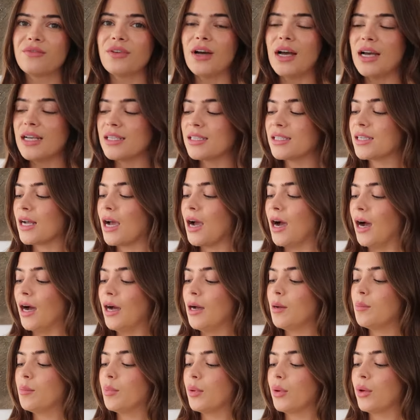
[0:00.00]
first
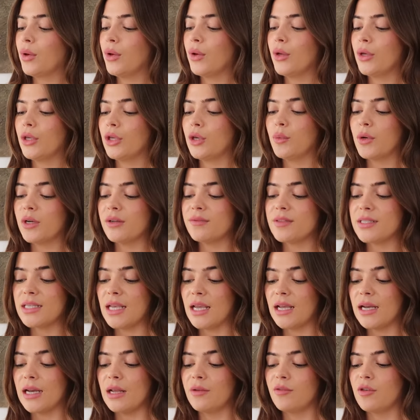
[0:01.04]
up, you would have
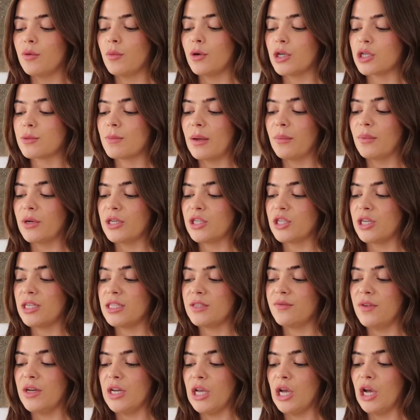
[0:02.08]
seen if you watched my
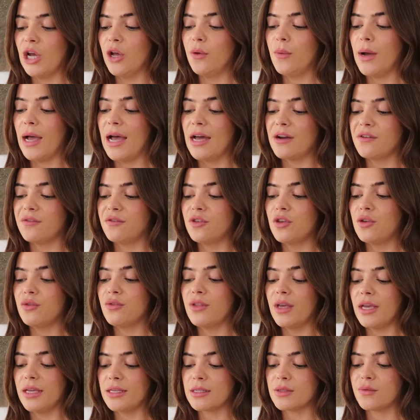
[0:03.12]
wishlist video, I had a few
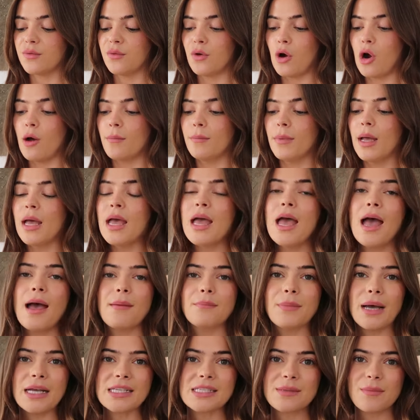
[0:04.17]
things from
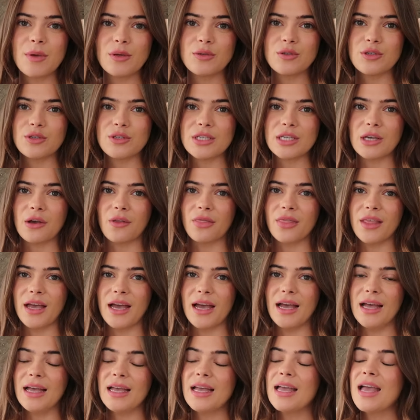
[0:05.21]
Massimo Dutti on
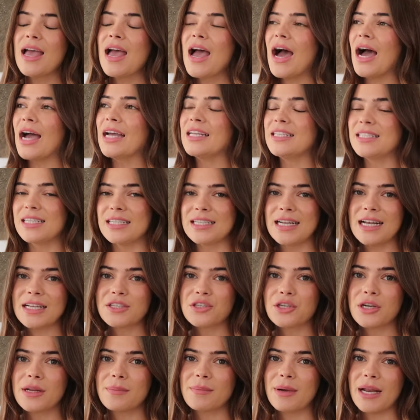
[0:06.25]
there. I did
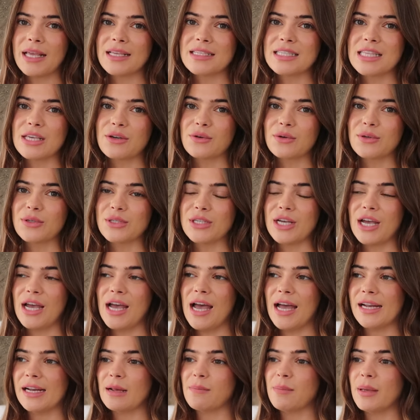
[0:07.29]
actually place the order
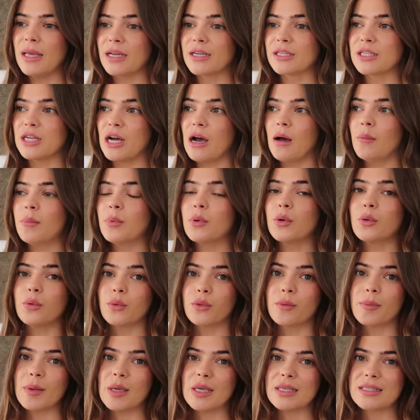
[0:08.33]
and I picked up all
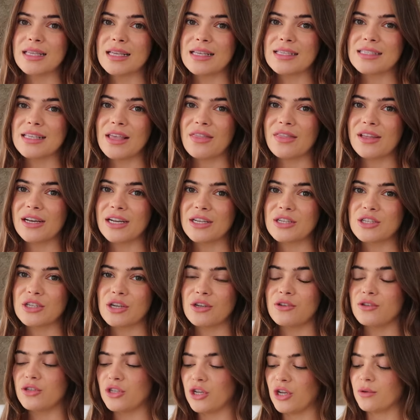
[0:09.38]
the pieces that I
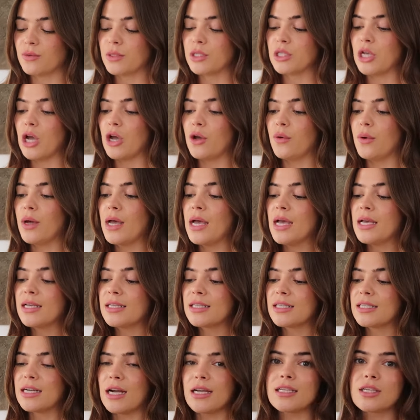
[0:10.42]
showed you. So
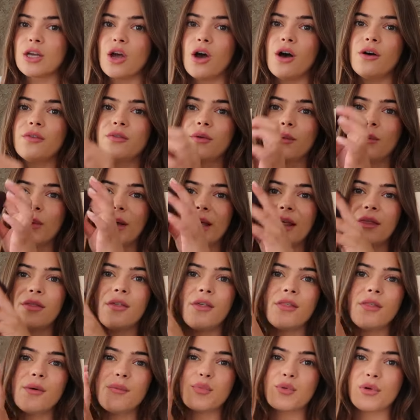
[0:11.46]
starting off
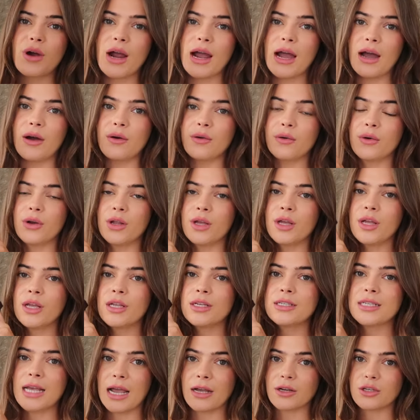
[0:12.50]
with the brown
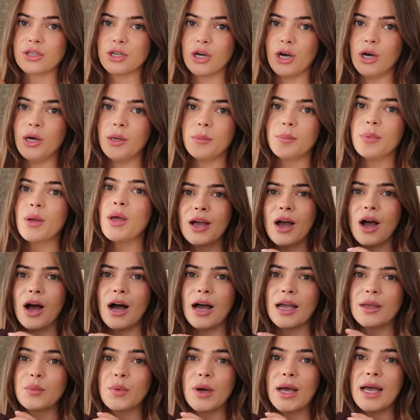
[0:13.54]
tank top.
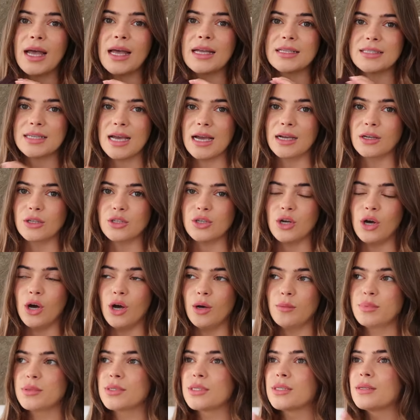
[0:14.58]
I wear tank
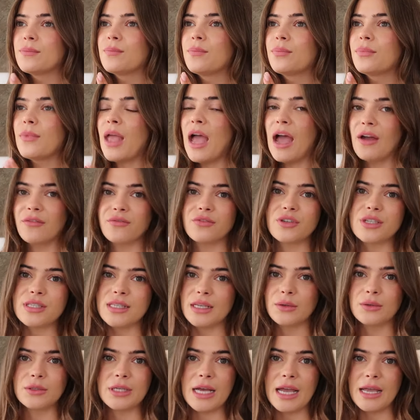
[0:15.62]
tops every
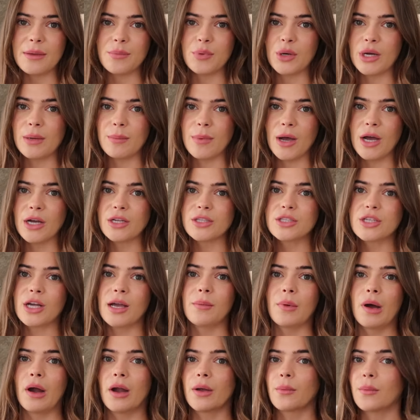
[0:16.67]
single day, pretty much.
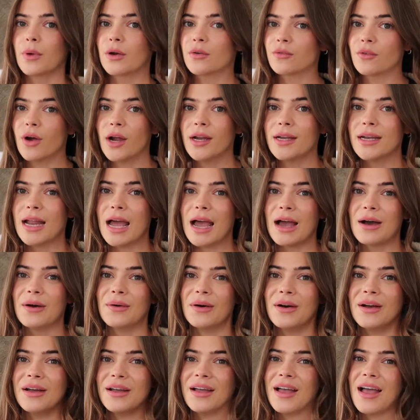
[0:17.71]
I'm wearing one right
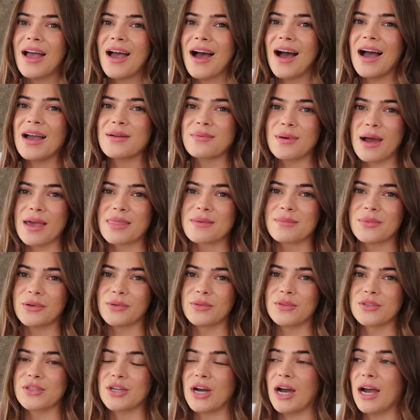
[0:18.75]
now. I wear them
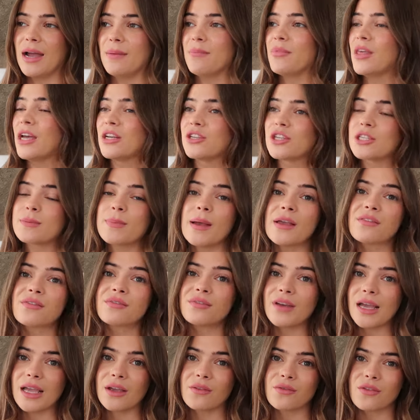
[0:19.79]
all the time. They're just my
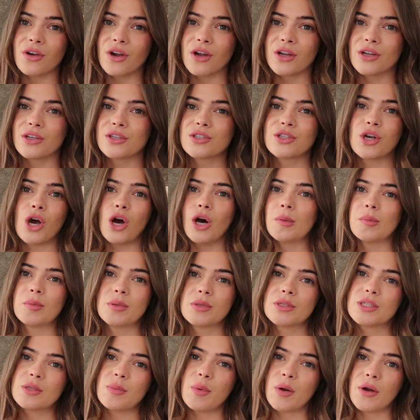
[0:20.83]
favorite top
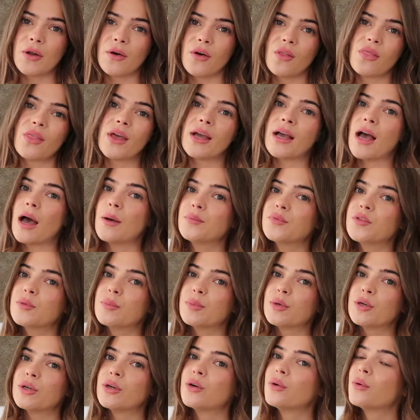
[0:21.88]
to put on. They're
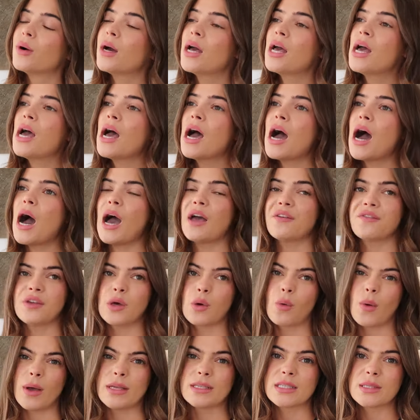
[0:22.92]
comfortable. I
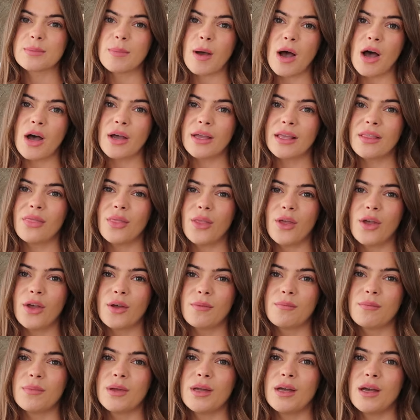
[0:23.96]
feel quite smart in
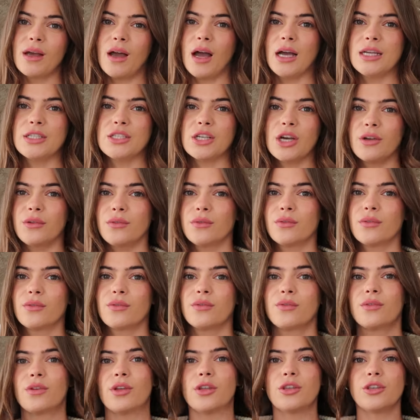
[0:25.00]
them.
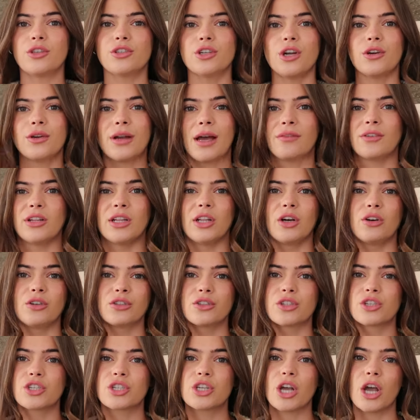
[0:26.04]
You don't have a lot
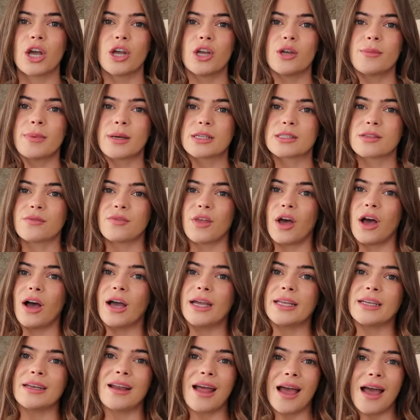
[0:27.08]
on show because of the
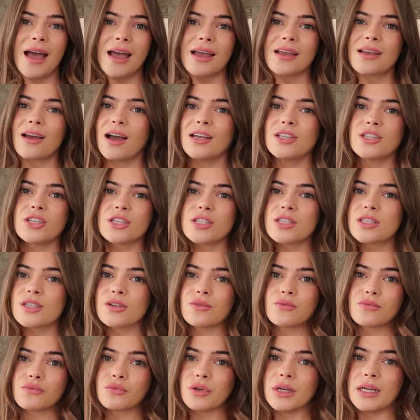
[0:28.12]
high neck. I just
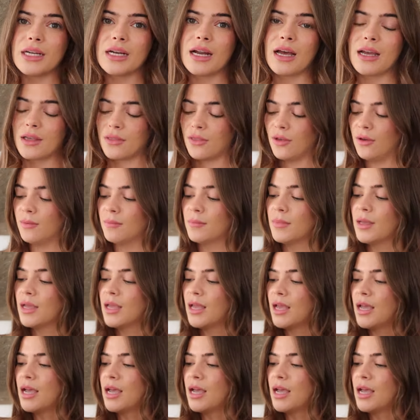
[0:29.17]
really like them.